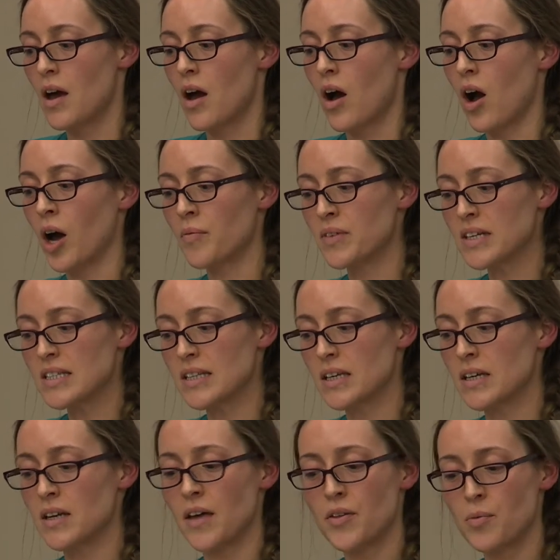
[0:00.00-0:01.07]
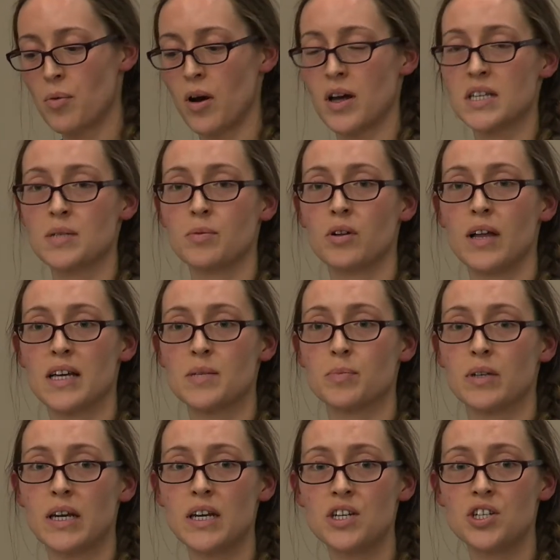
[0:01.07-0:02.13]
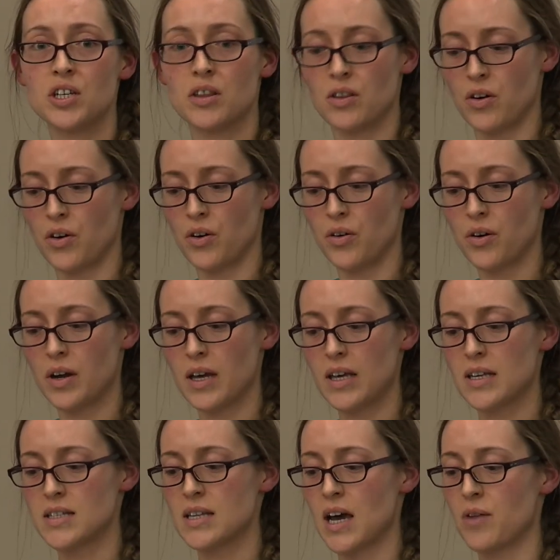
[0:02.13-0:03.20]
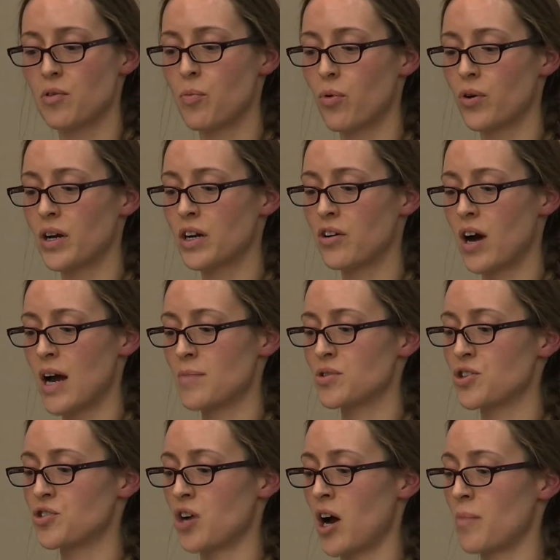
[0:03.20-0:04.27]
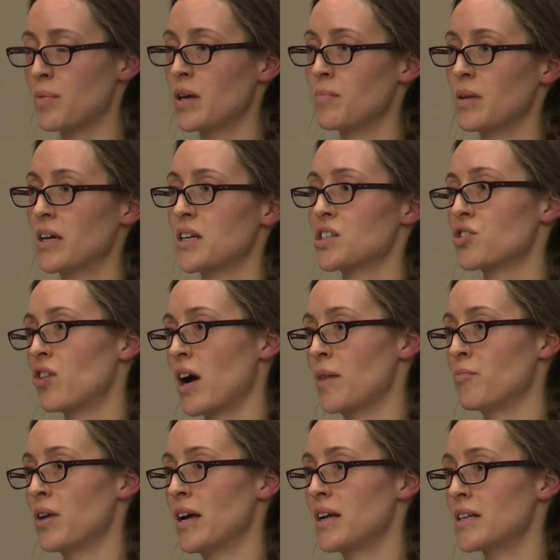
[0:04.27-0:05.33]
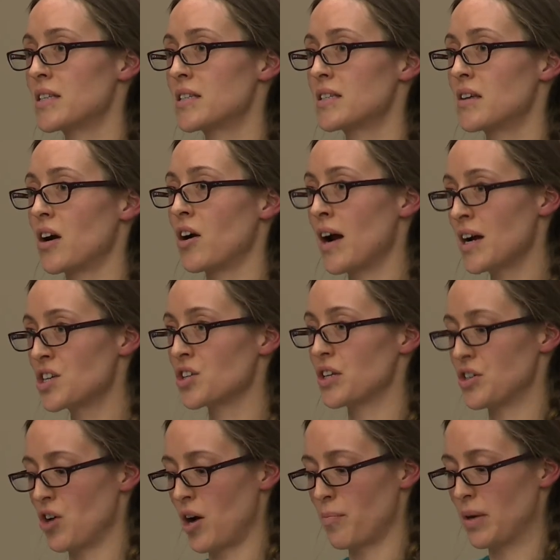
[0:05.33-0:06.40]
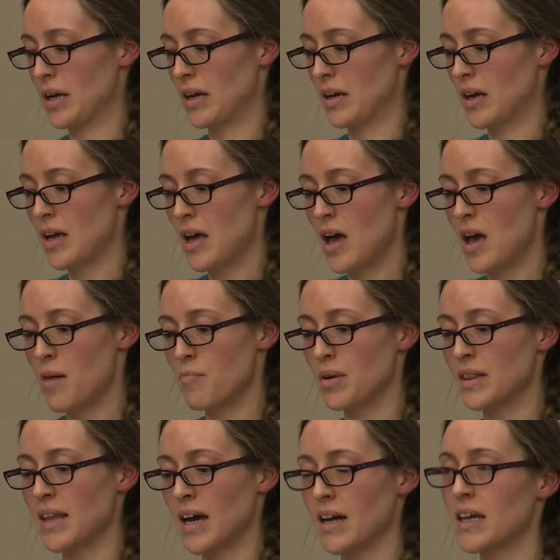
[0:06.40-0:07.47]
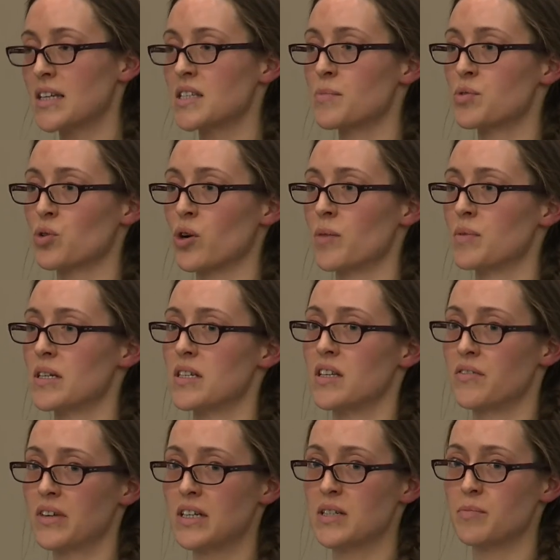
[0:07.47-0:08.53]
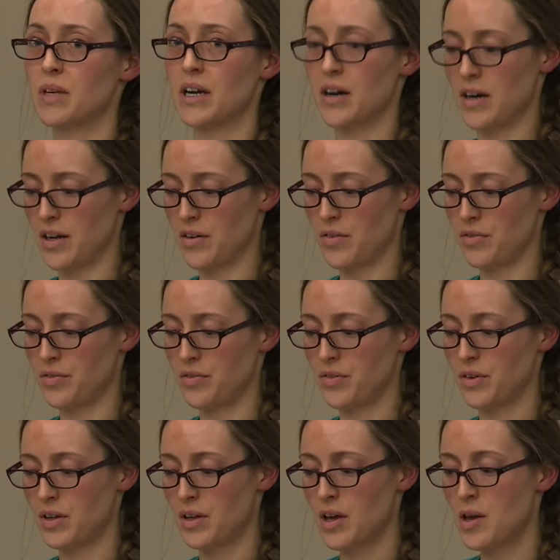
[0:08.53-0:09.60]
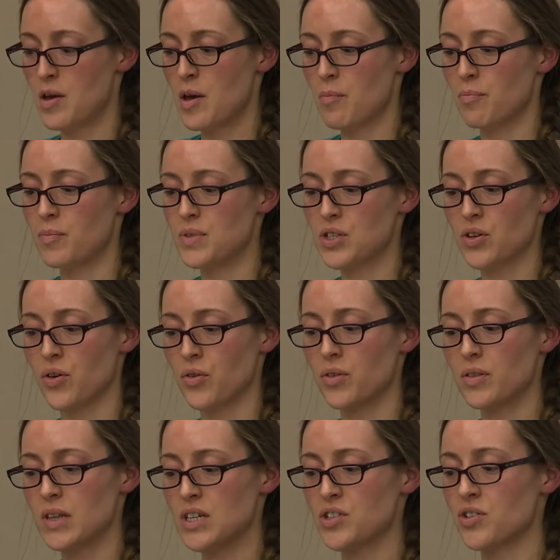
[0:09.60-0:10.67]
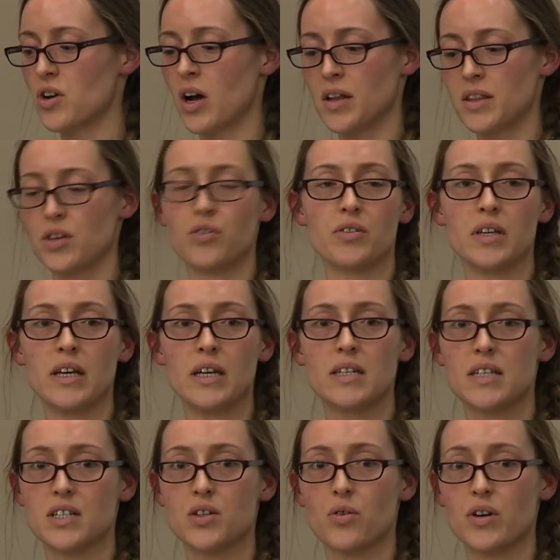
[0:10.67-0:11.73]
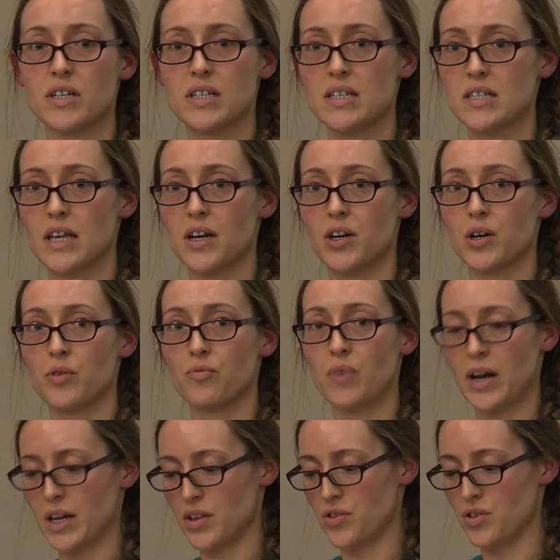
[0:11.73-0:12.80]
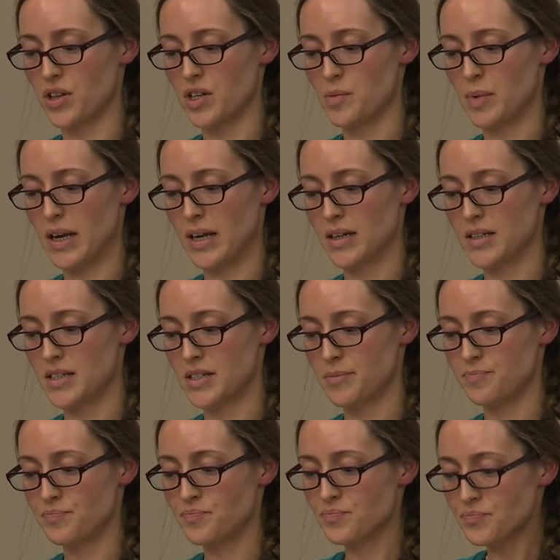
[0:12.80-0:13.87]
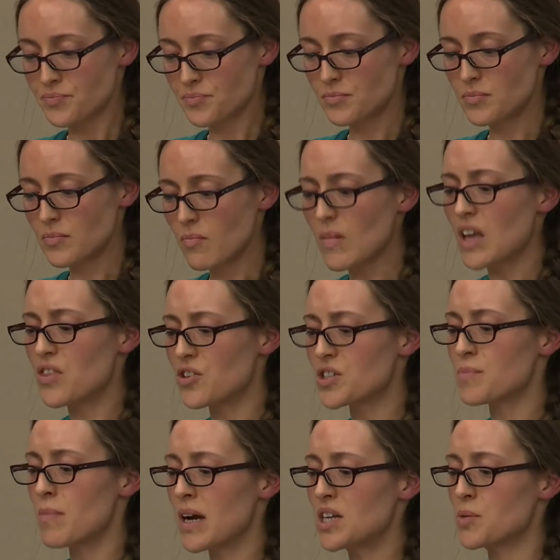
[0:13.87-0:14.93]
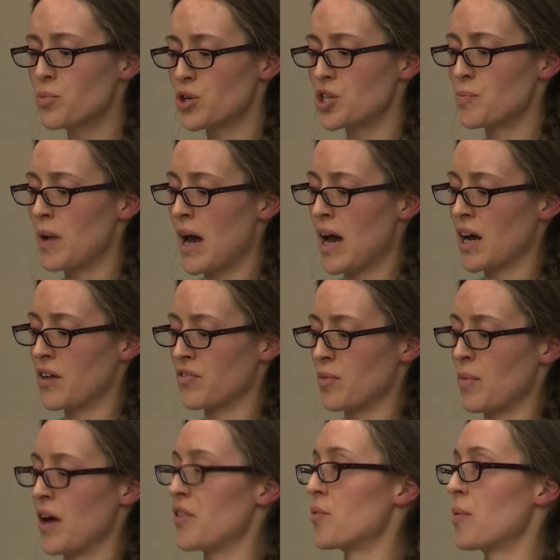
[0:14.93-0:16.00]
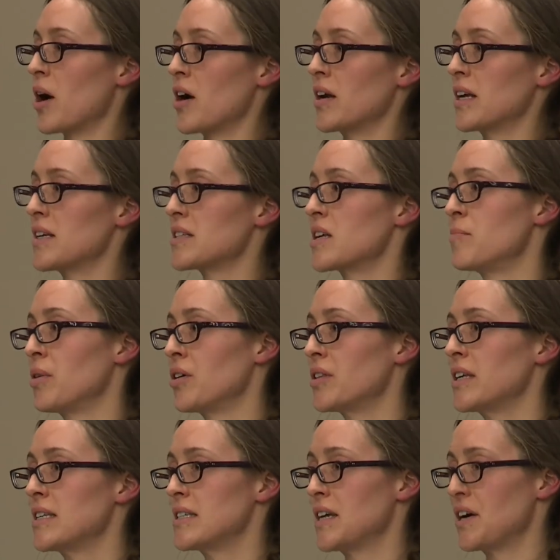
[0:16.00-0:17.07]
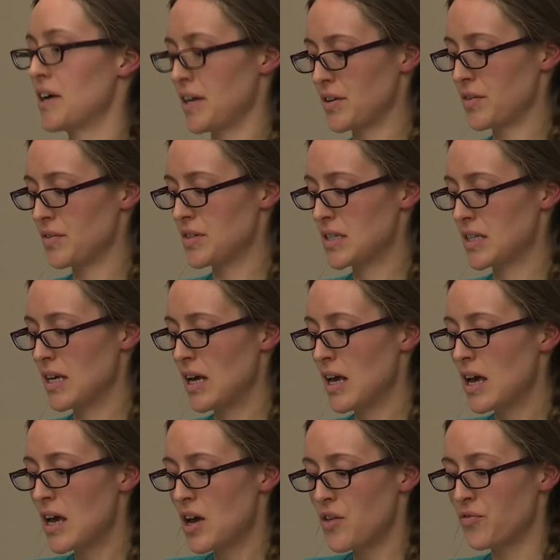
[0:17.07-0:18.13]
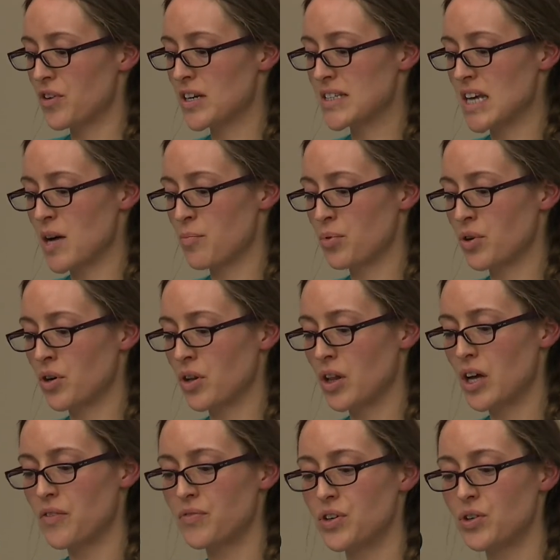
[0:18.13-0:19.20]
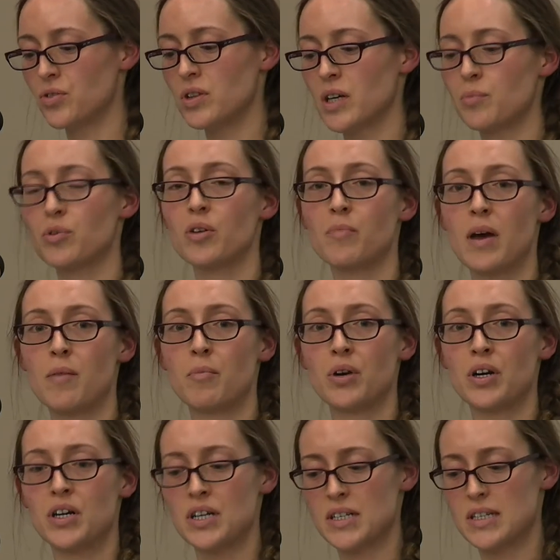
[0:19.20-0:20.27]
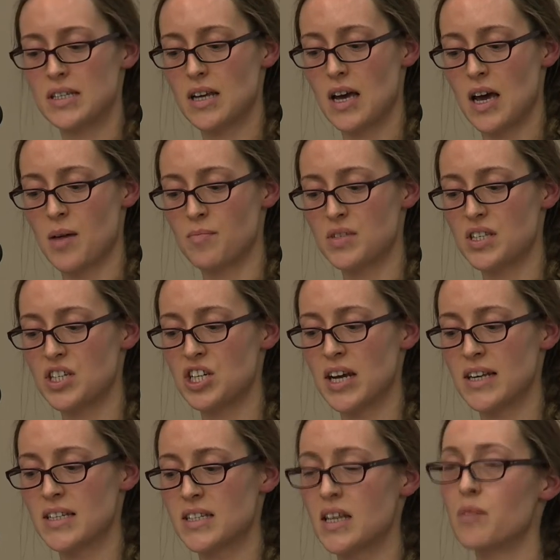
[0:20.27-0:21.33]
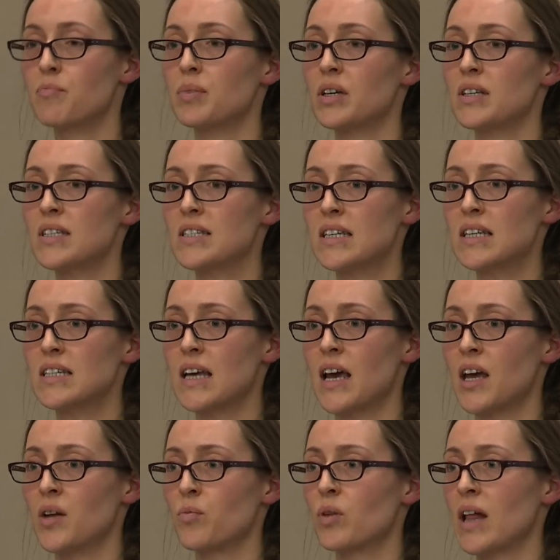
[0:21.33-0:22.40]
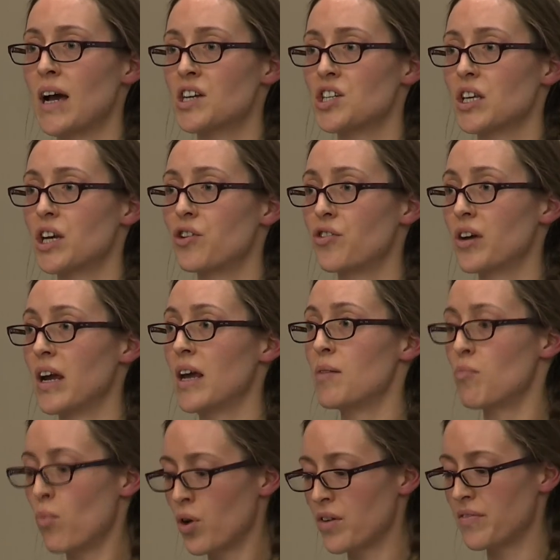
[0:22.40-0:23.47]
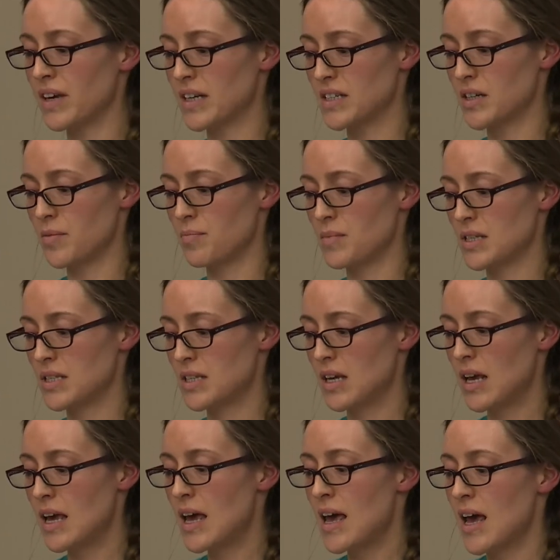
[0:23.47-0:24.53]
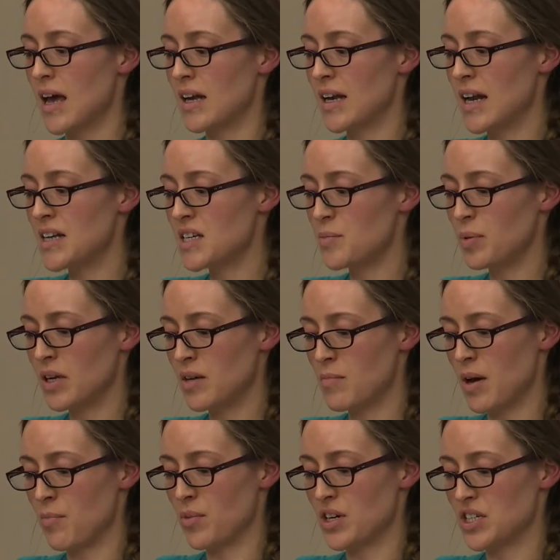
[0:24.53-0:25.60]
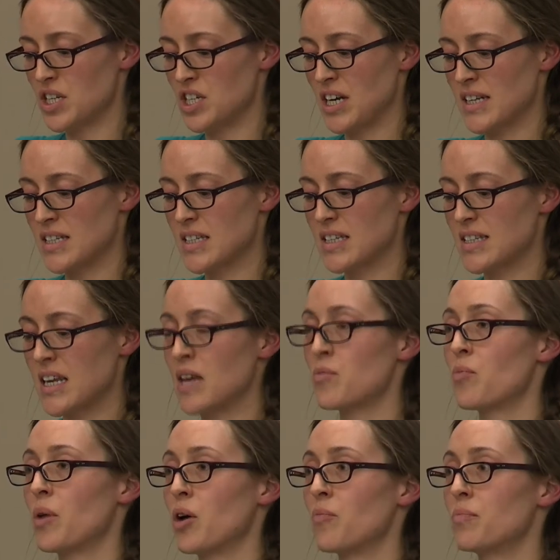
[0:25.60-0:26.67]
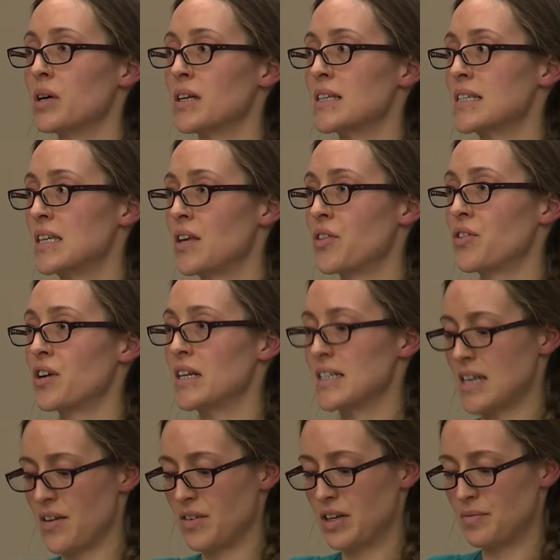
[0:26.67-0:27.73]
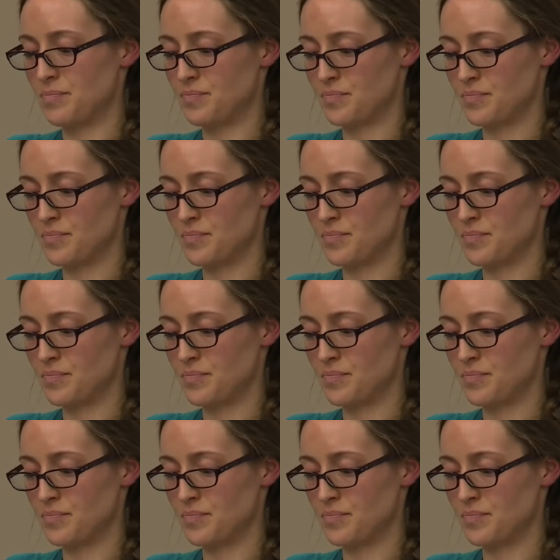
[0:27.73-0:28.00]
Obviously, another possible explanation, though, is that reported crimes are dropping because crime rates are actually dropping, but that gets absorbed into the victim narrative. So these are not the only discourses that are running through the debates. There's much pushback from other parties about these narratives. For example, a few Liberal members suggest that Bill C-10 will actually create more victims, and an NDP member suggests the same about Bill C-37.